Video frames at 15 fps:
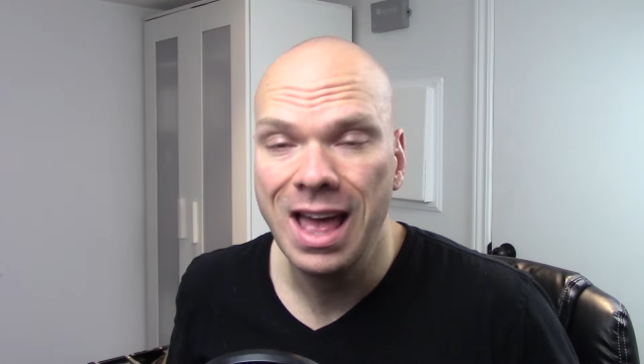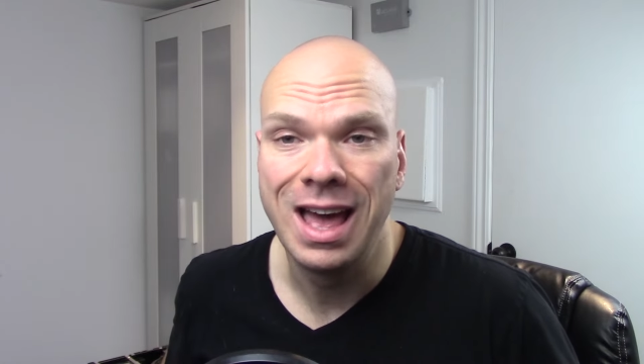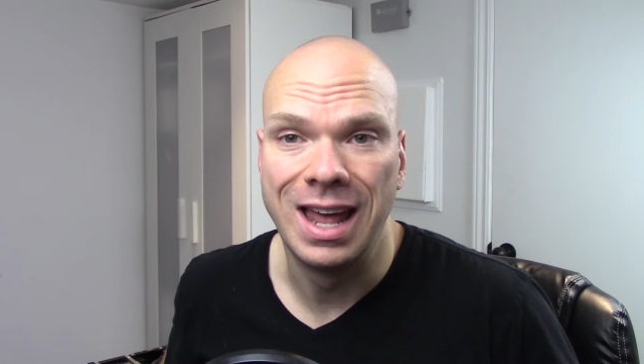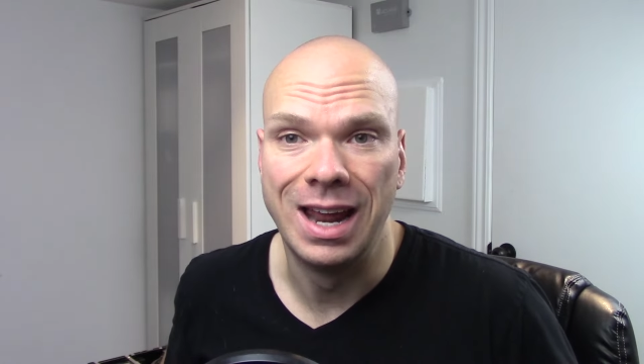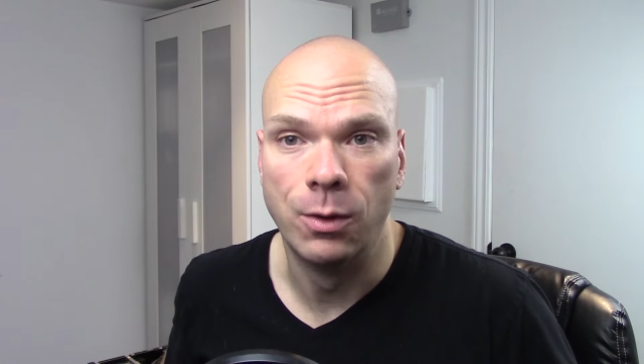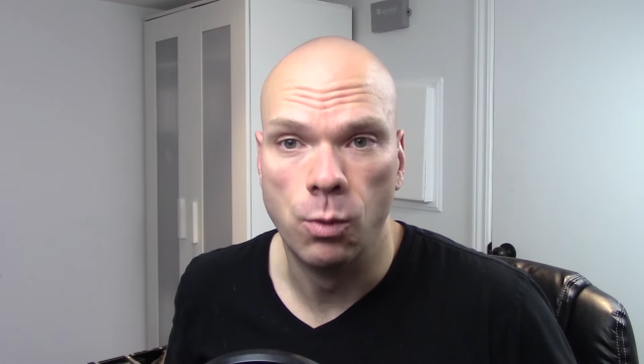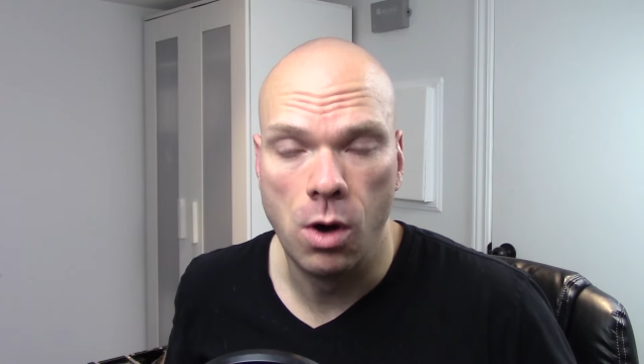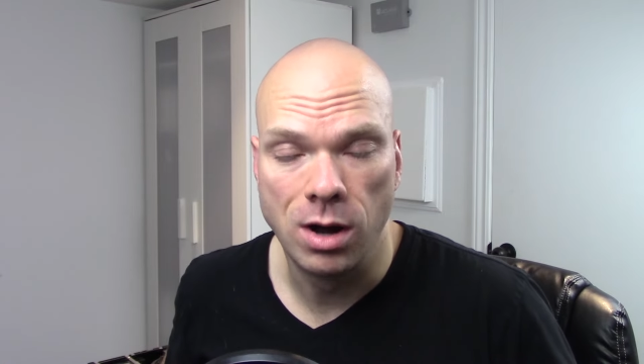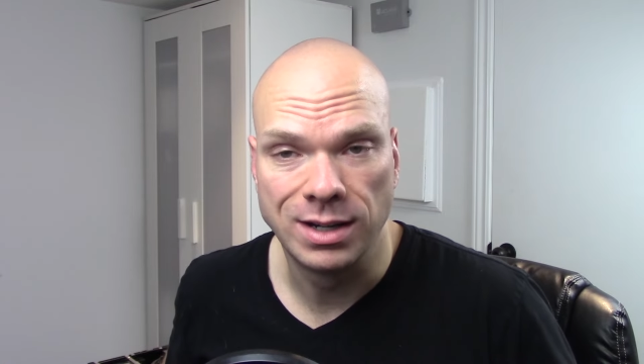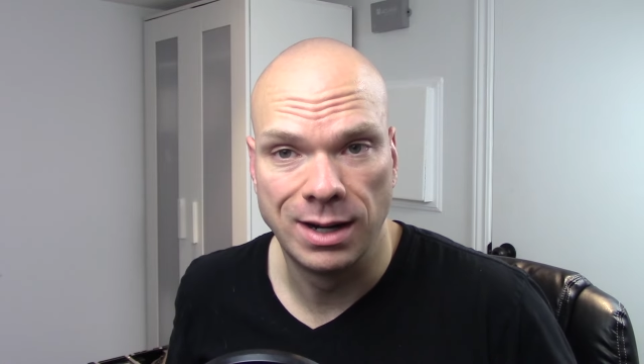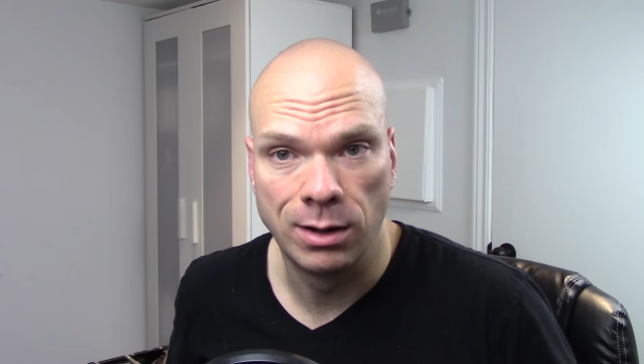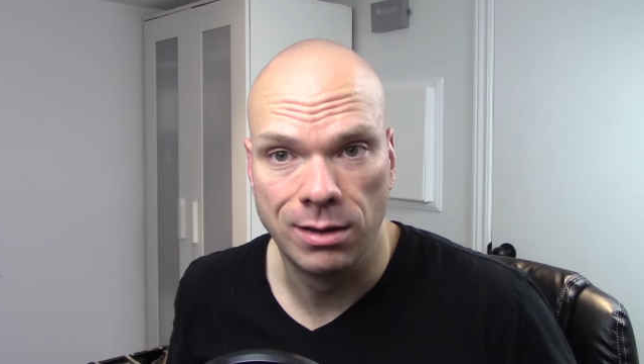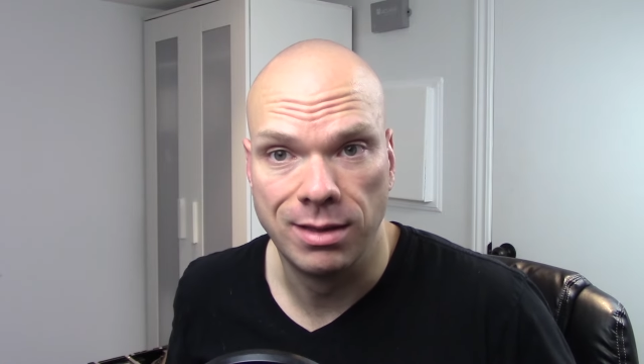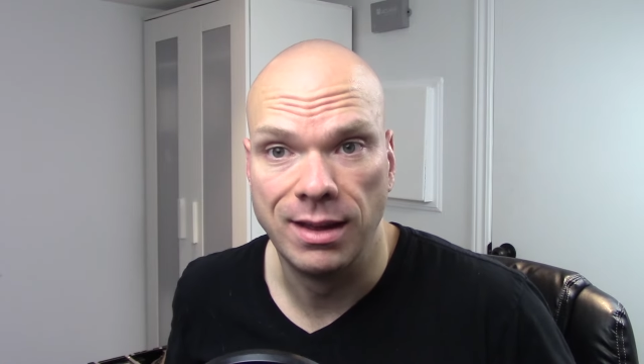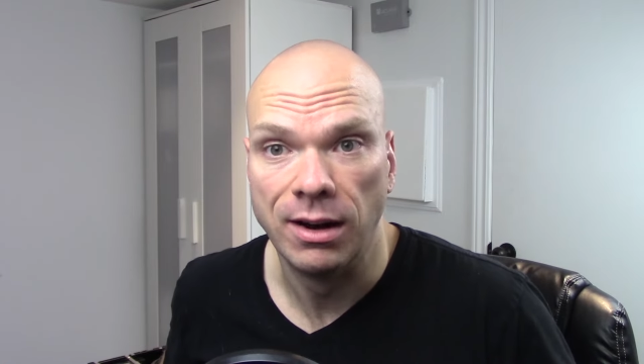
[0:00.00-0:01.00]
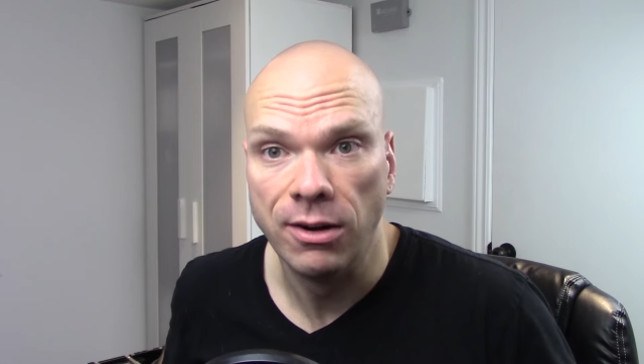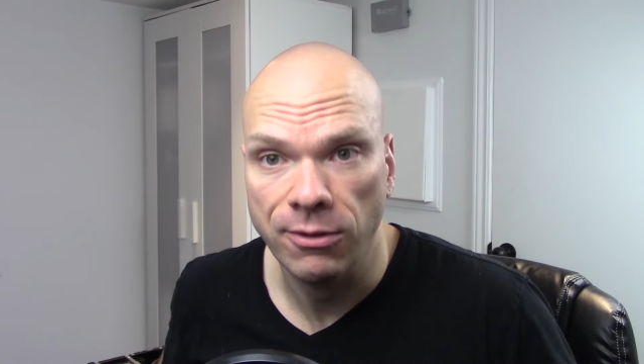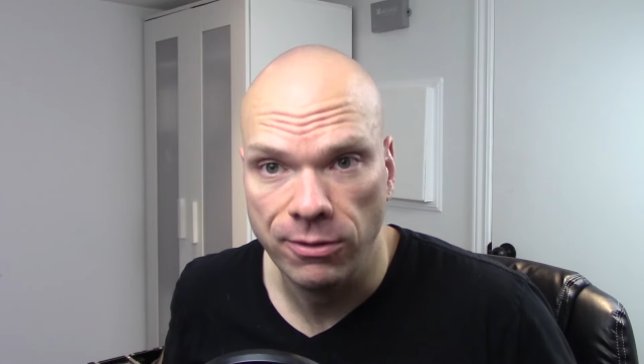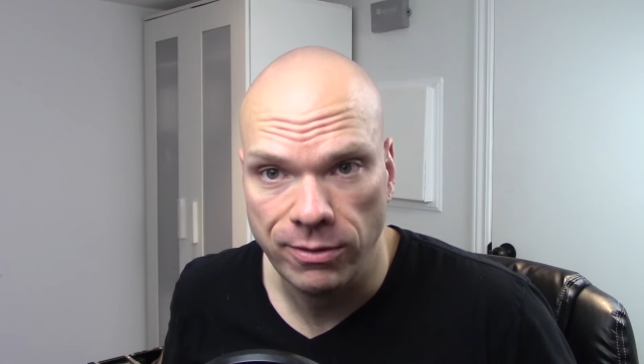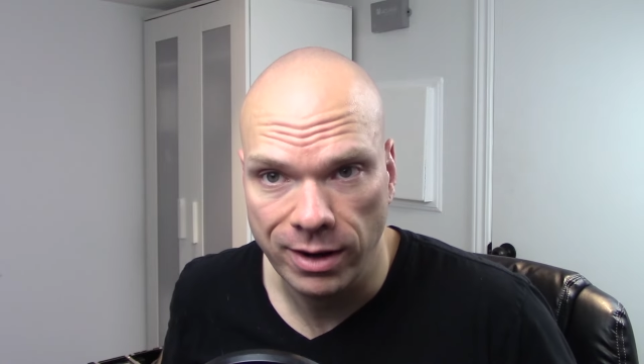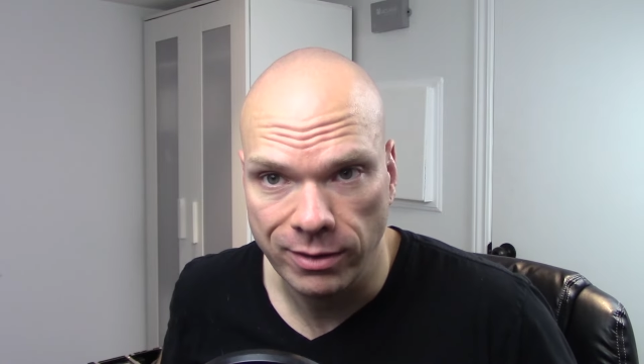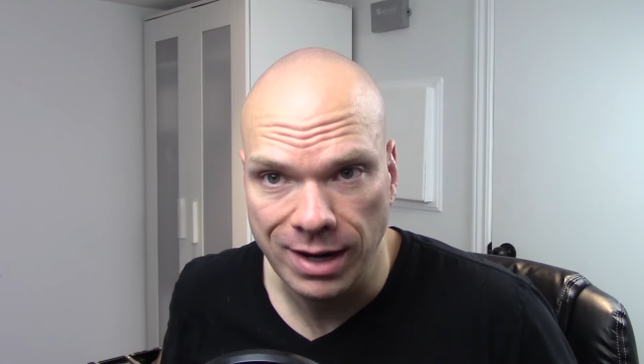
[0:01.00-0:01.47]
and I walked out of there
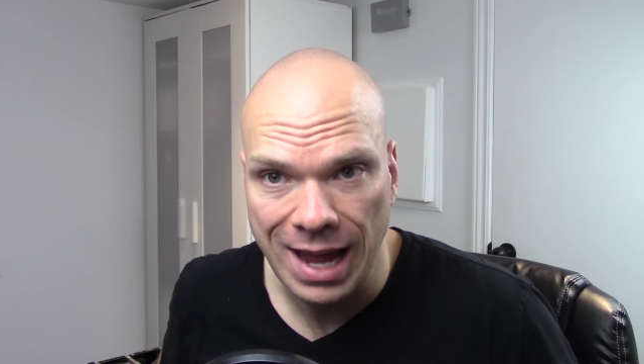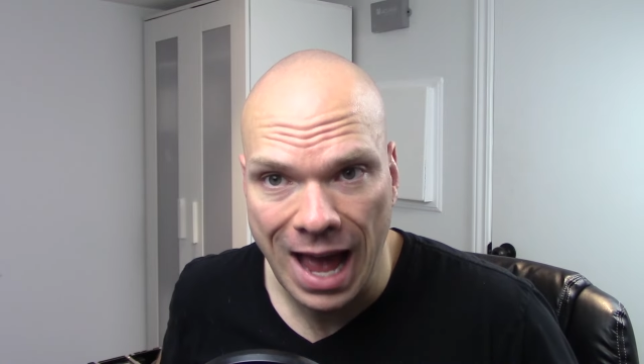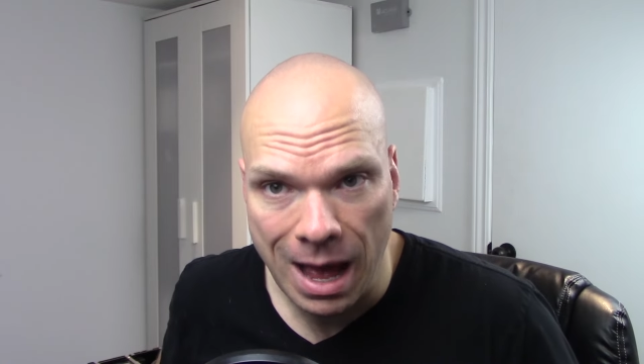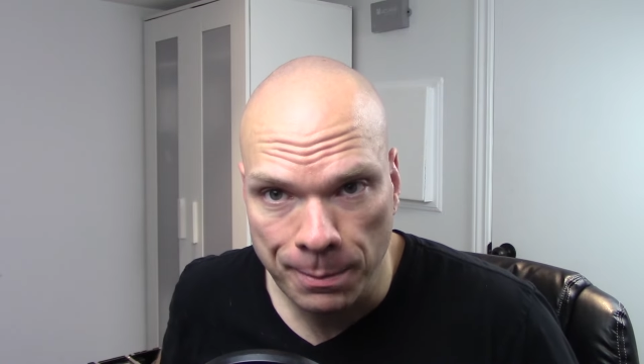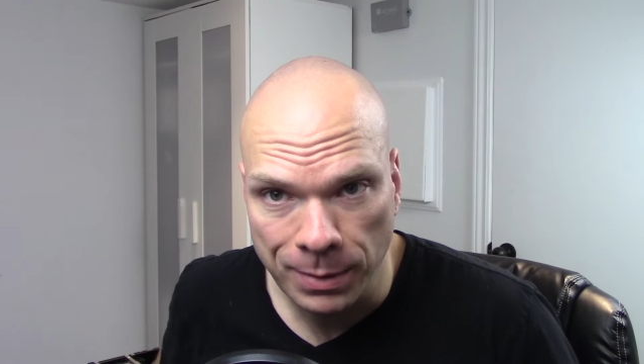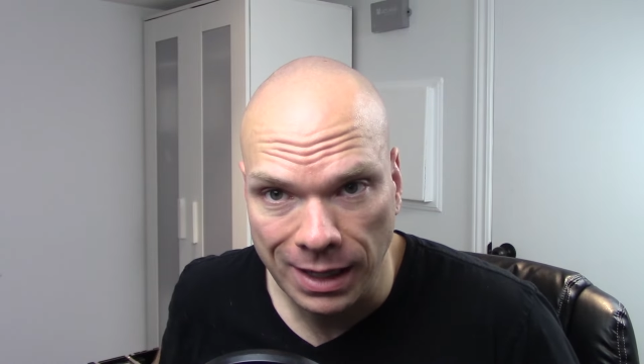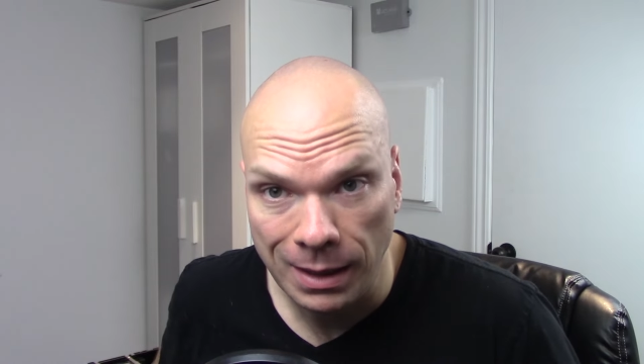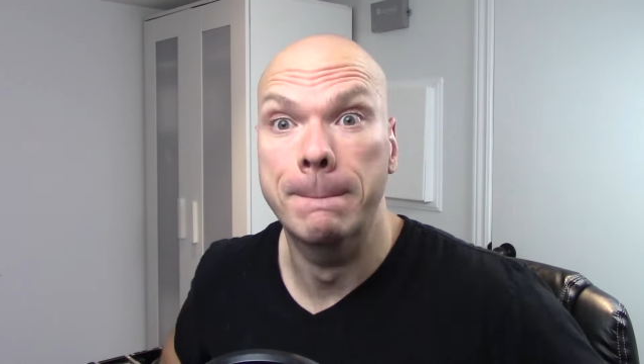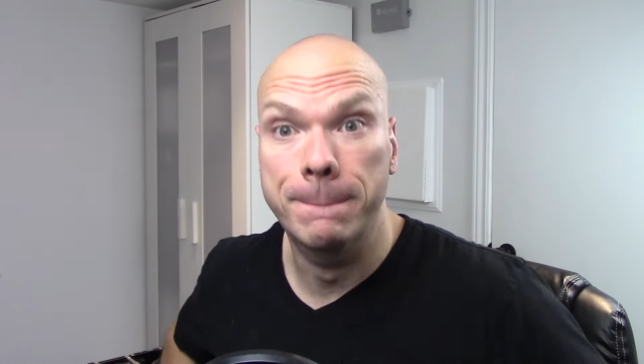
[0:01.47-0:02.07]
very happy.